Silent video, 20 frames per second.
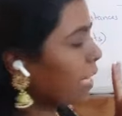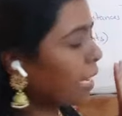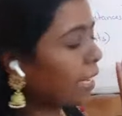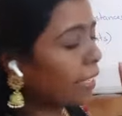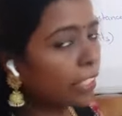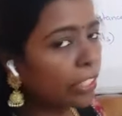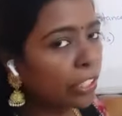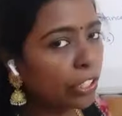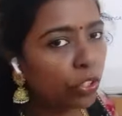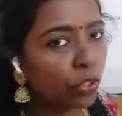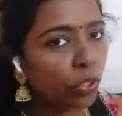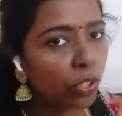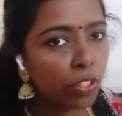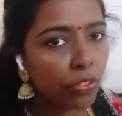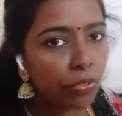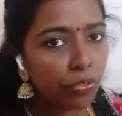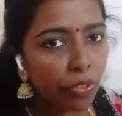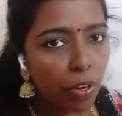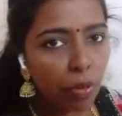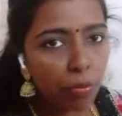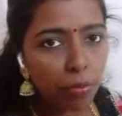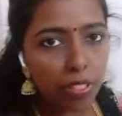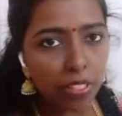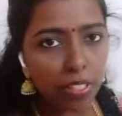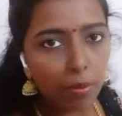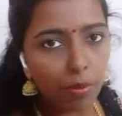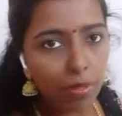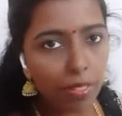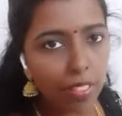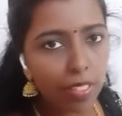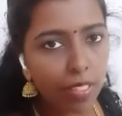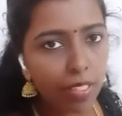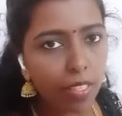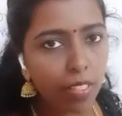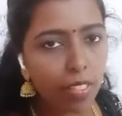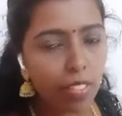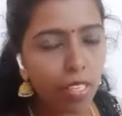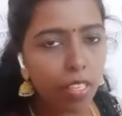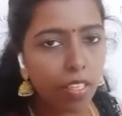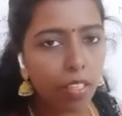and the newly formed
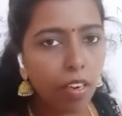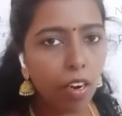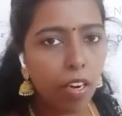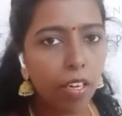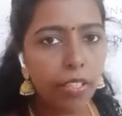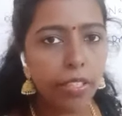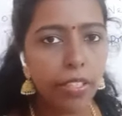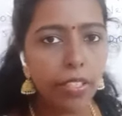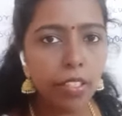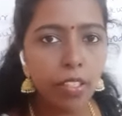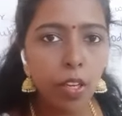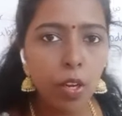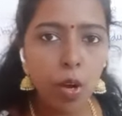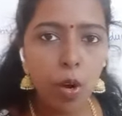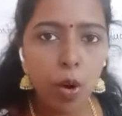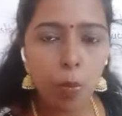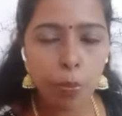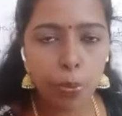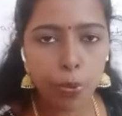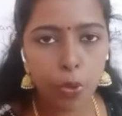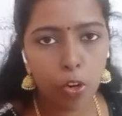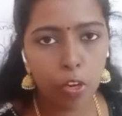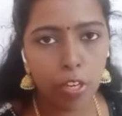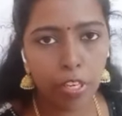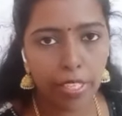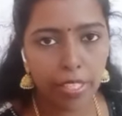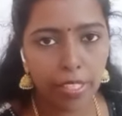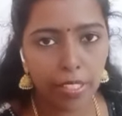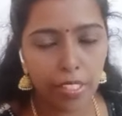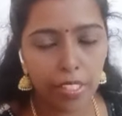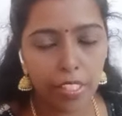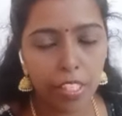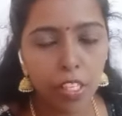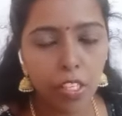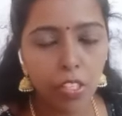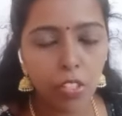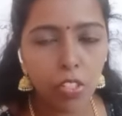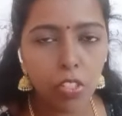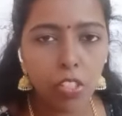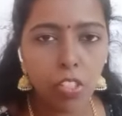substances are called products.
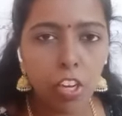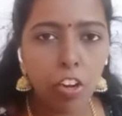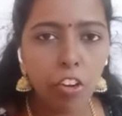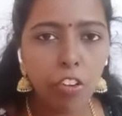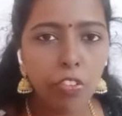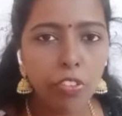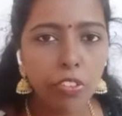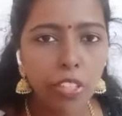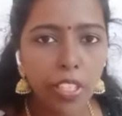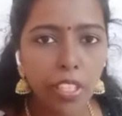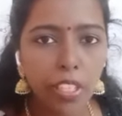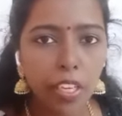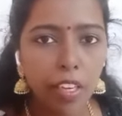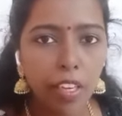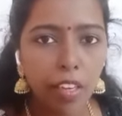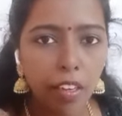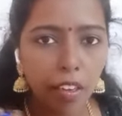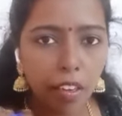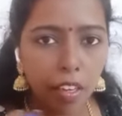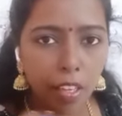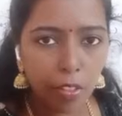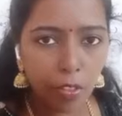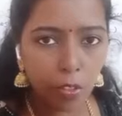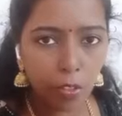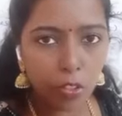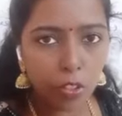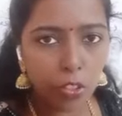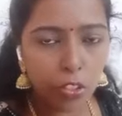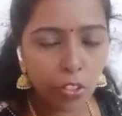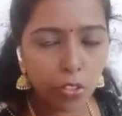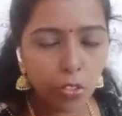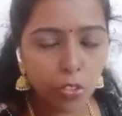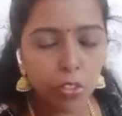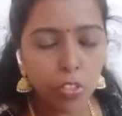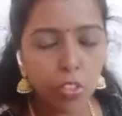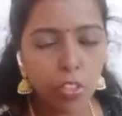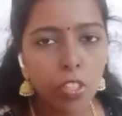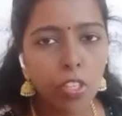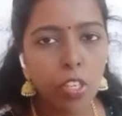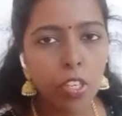So now we are going
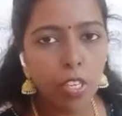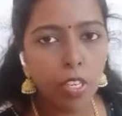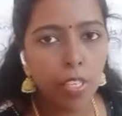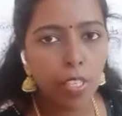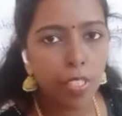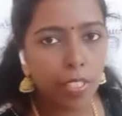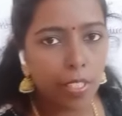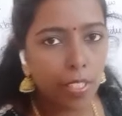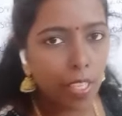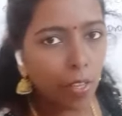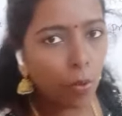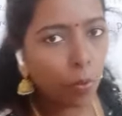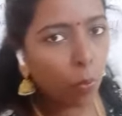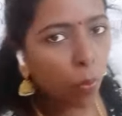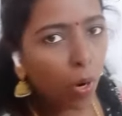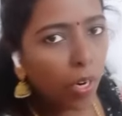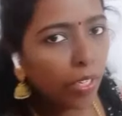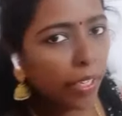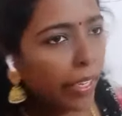to see one